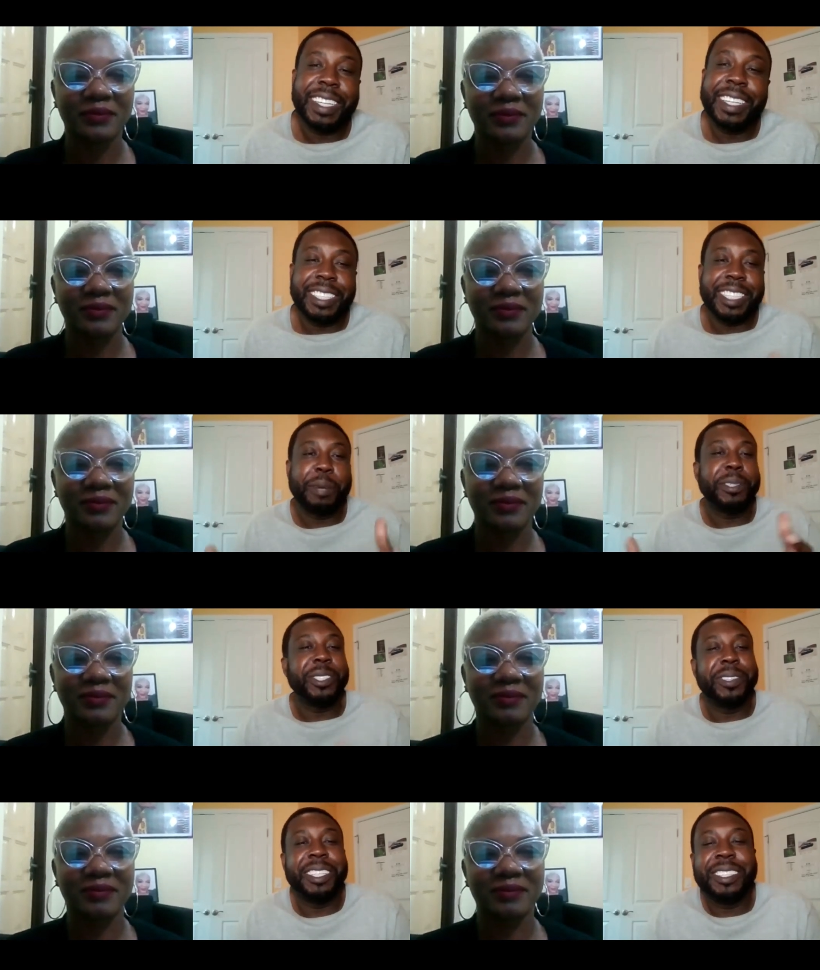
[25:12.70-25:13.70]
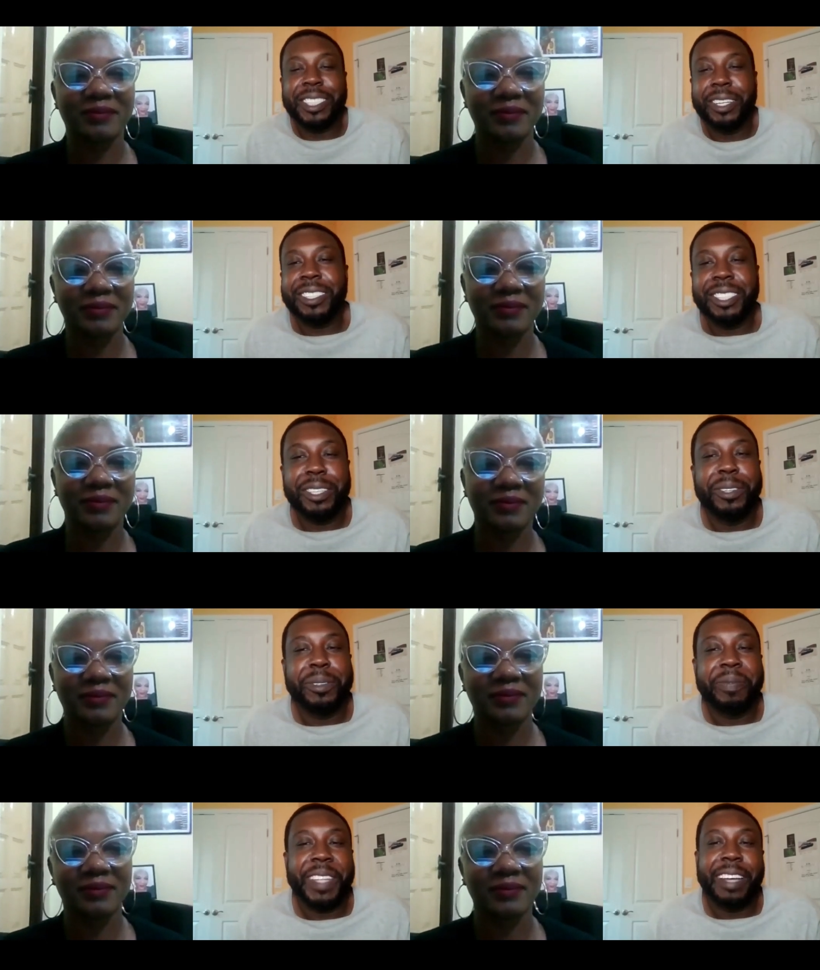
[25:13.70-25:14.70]
Speaker 1: get this opportunity to talk to
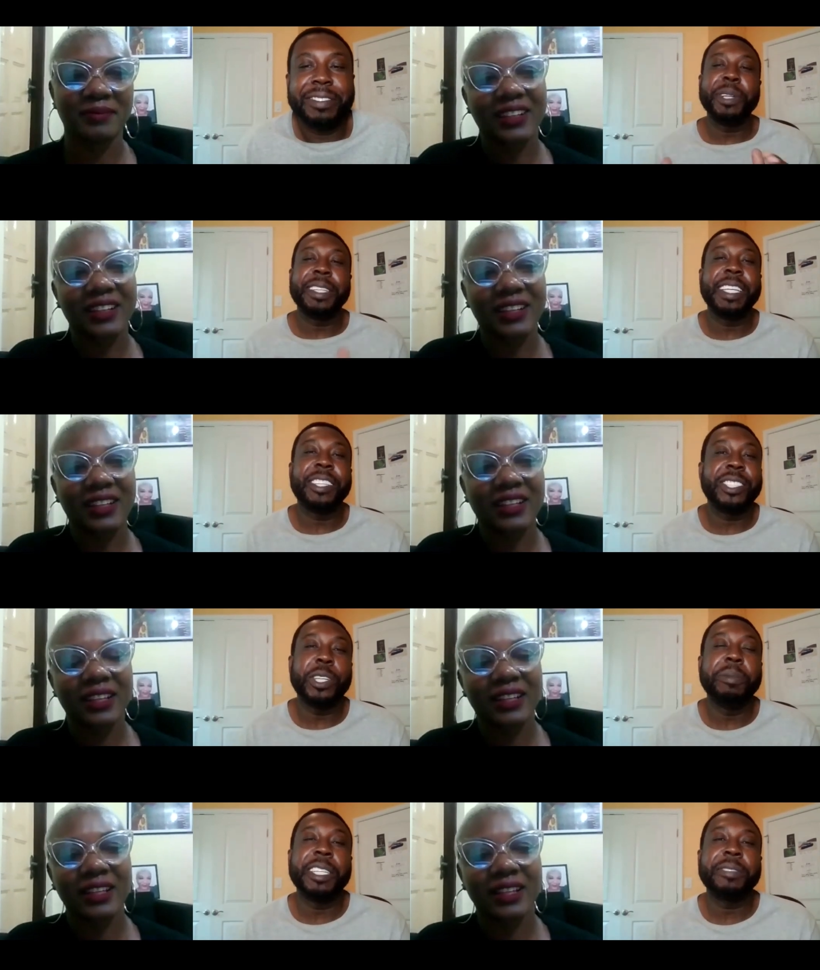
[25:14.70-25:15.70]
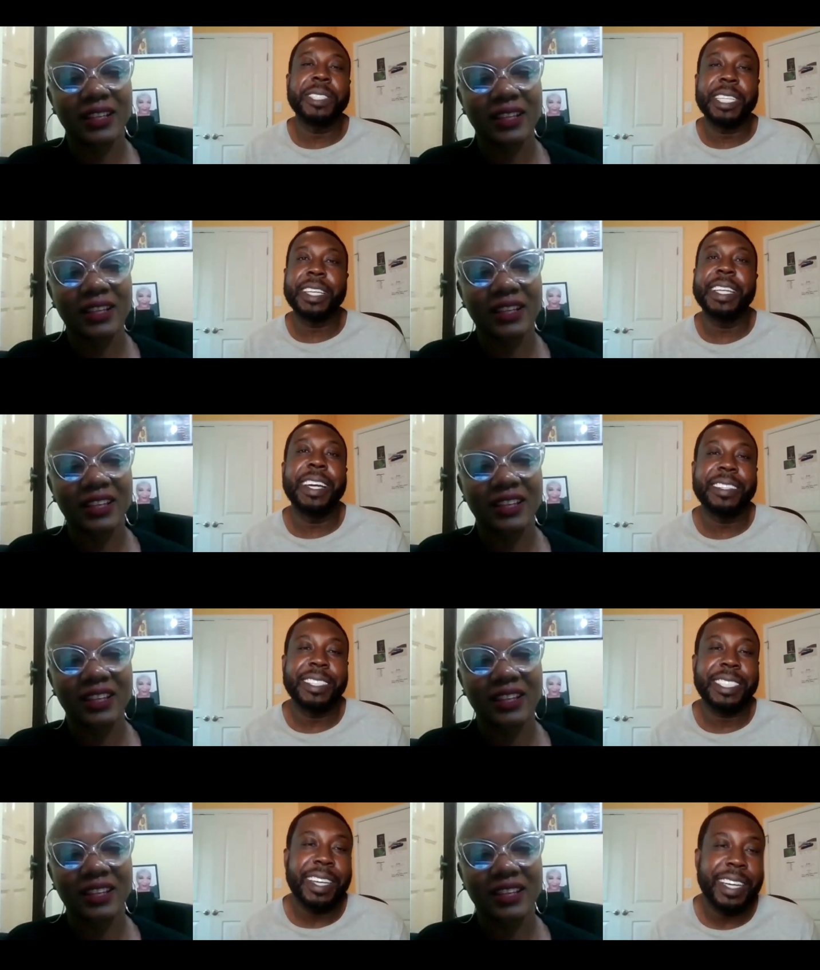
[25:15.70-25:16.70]
you. I want to thank you so much for checking
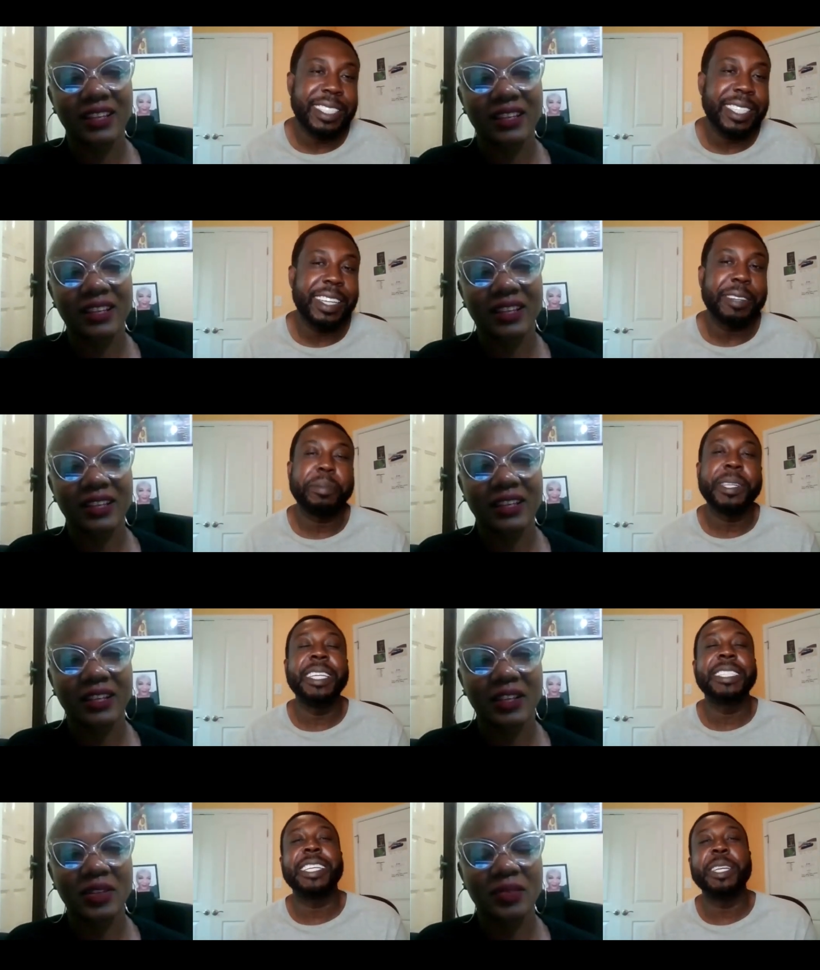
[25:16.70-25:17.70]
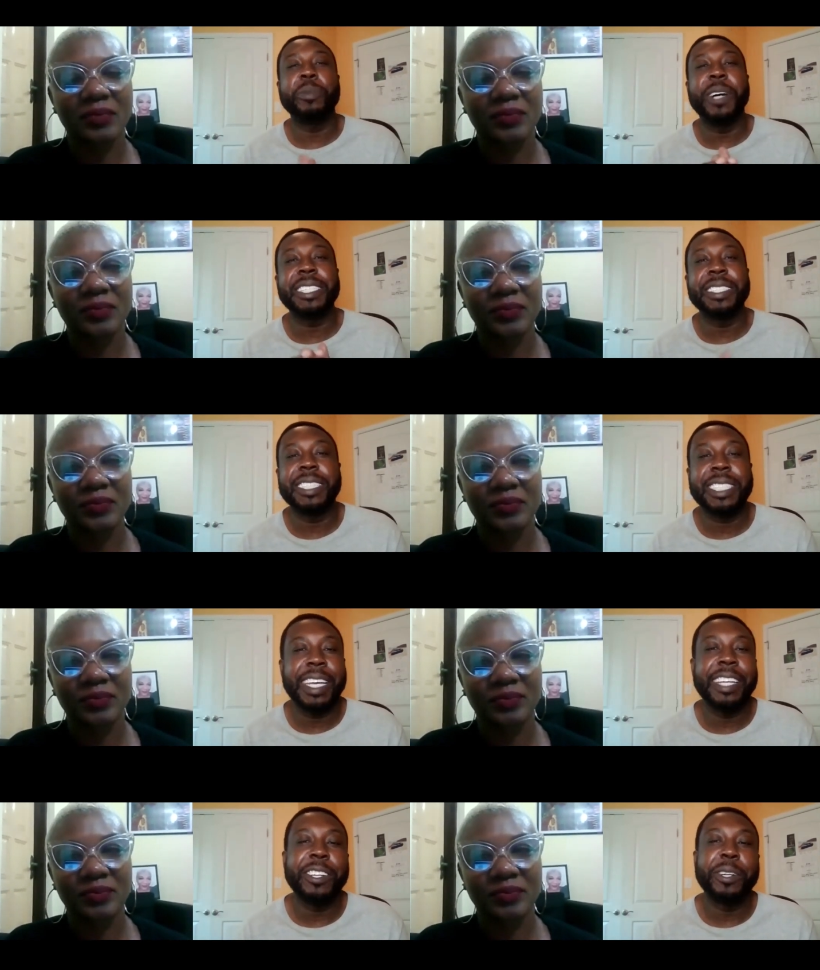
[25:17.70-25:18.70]
out this content. Please keep watching the
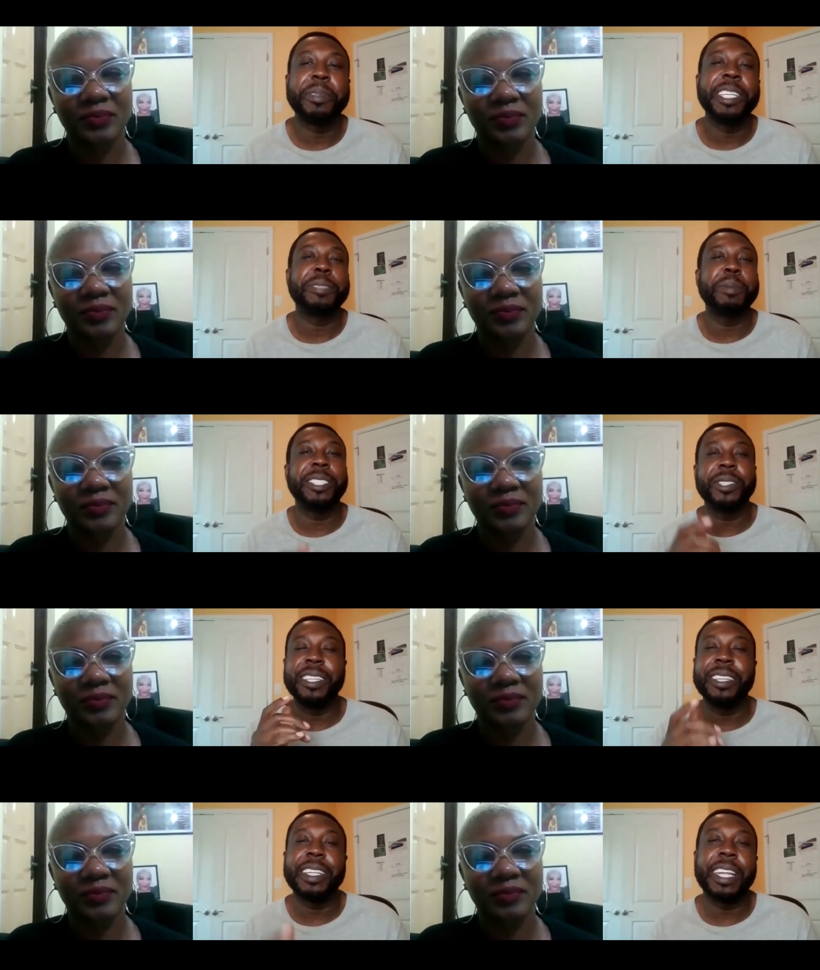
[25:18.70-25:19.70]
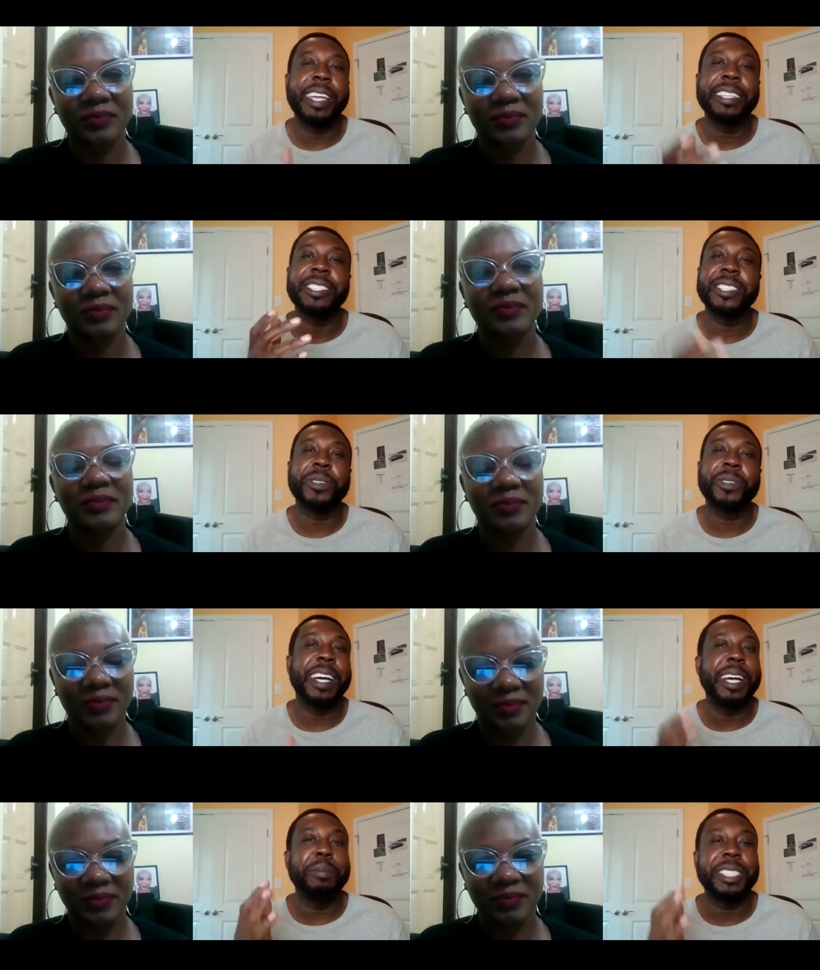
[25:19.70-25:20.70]
channel. Please make sure that you like,
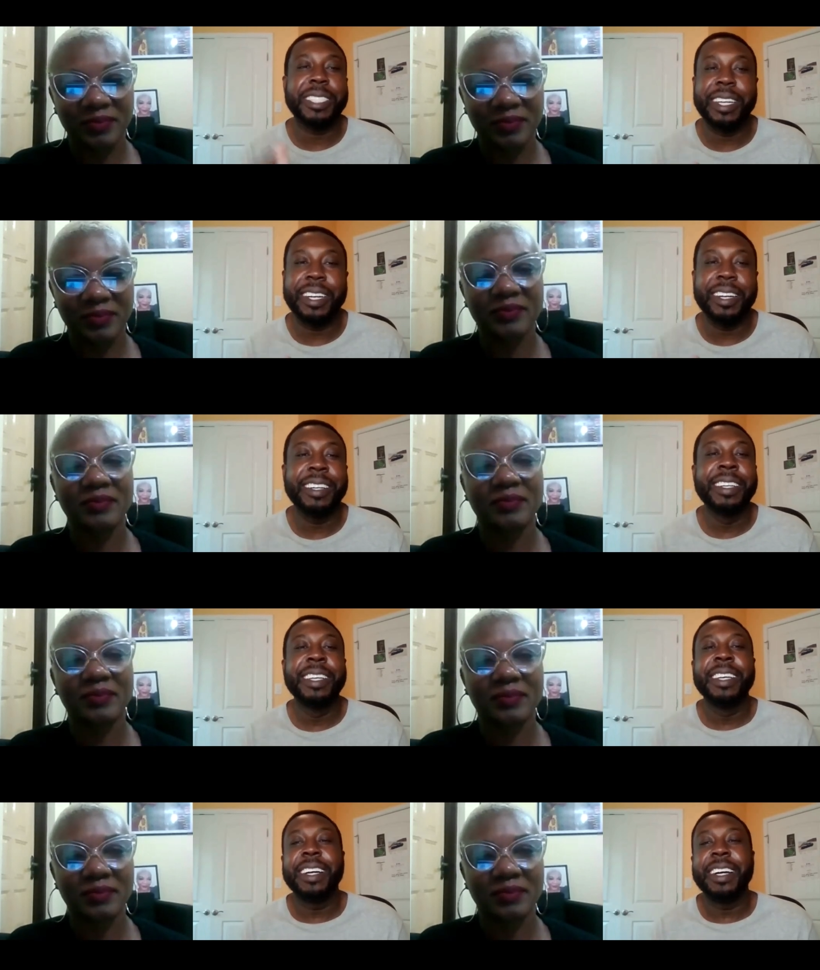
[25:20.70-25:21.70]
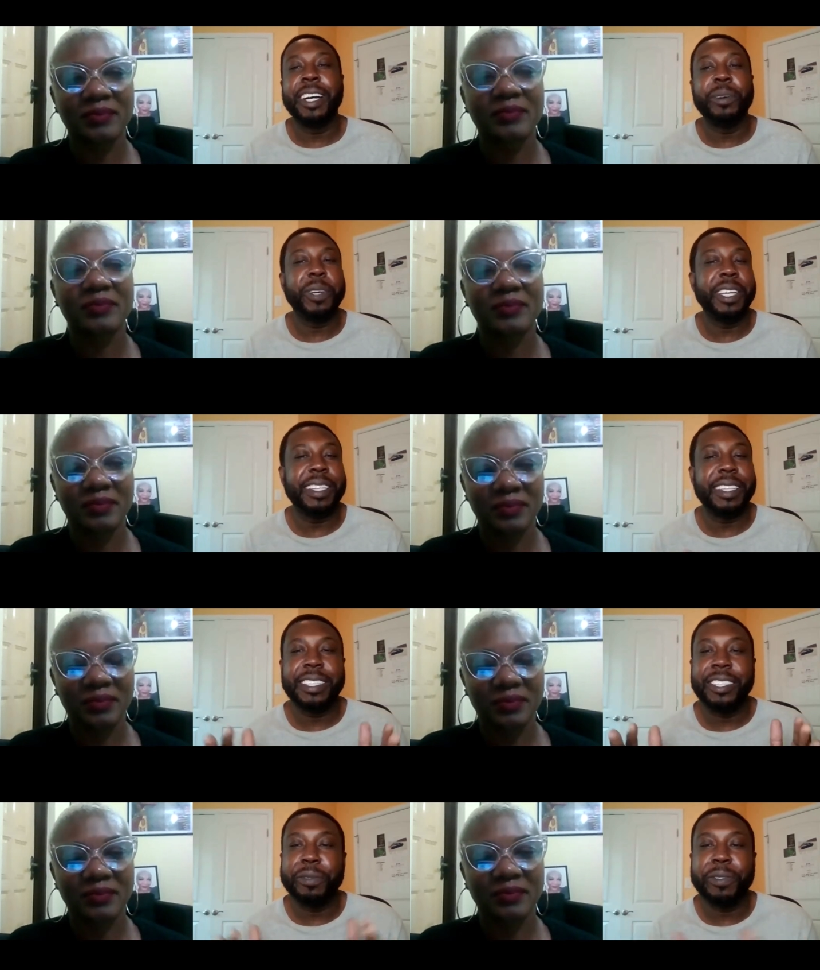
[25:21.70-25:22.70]
subscribe, share uh,
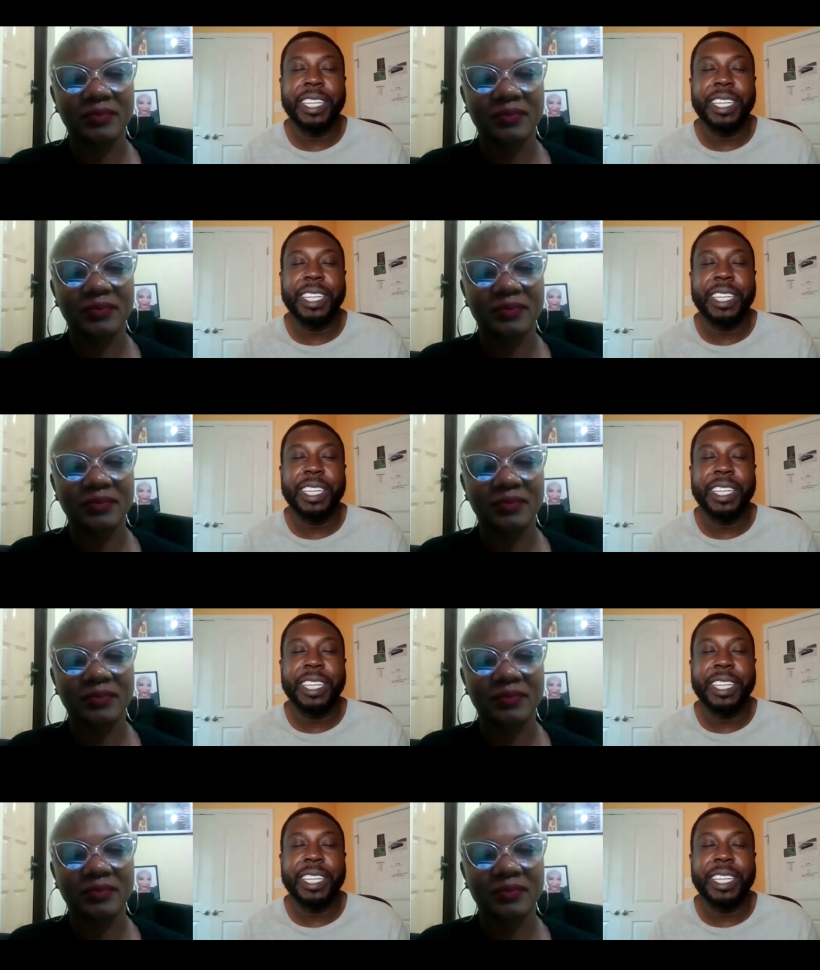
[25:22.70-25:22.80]
with your